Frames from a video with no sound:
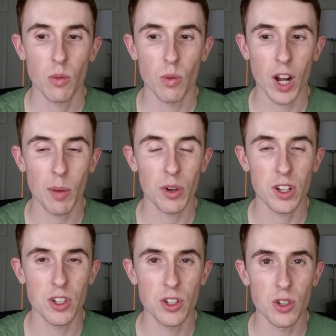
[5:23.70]
what I'm going
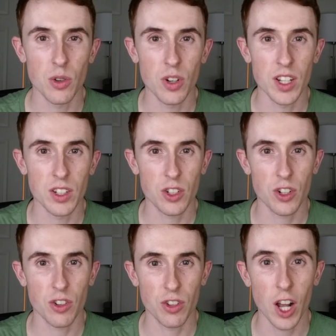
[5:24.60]
to do is
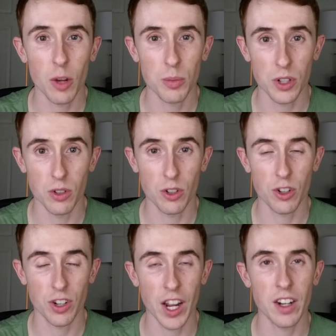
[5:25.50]
help you
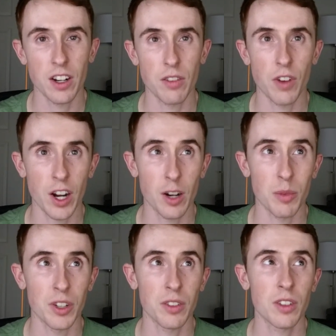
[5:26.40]
create an
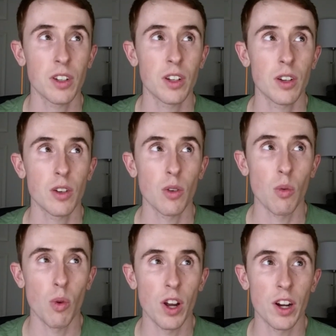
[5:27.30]
environment
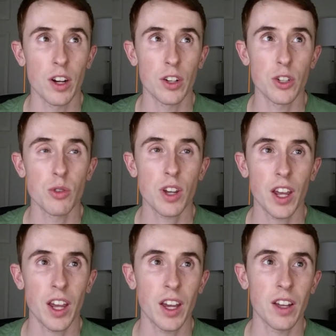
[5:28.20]
where you
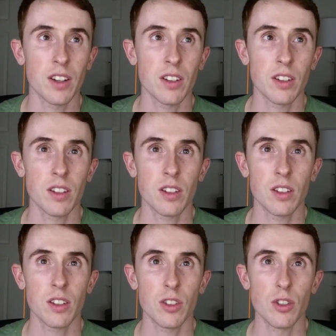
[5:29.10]
can
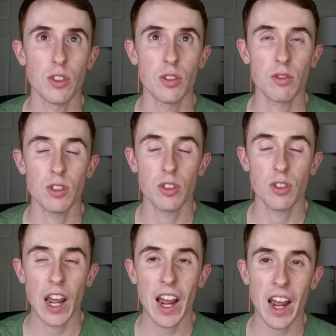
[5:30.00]

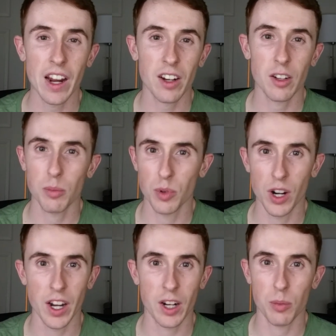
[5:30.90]
hack,
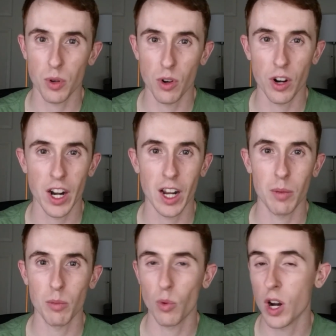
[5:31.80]
break,
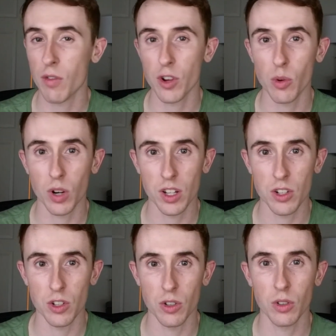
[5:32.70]
program, whatever you want to
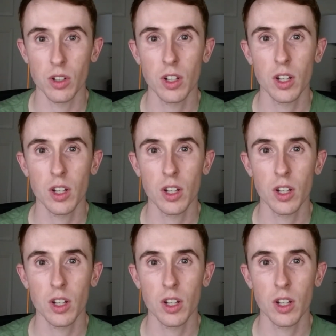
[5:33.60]
do,